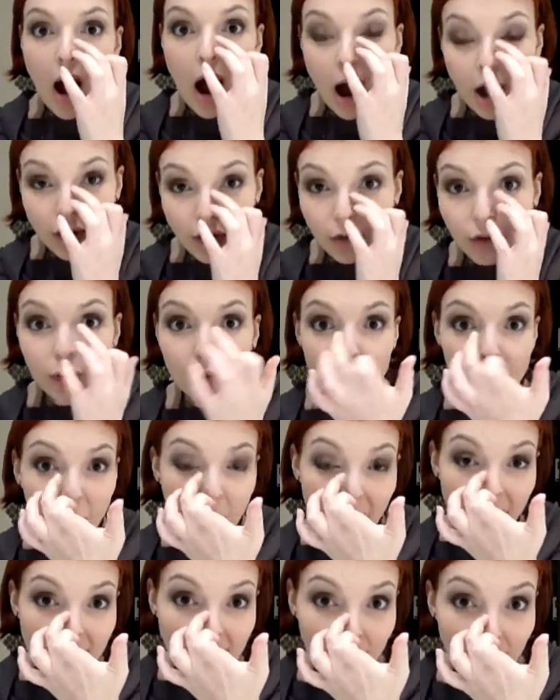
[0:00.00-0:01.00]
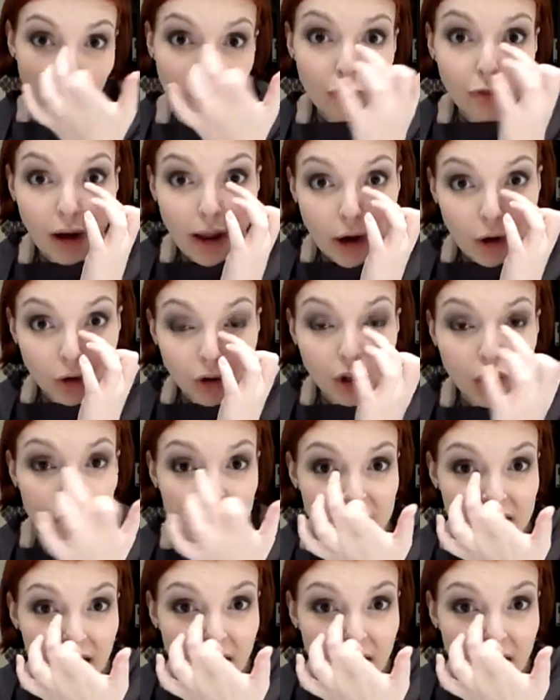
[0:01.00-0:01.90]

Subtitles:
under those pads, like right on the nose,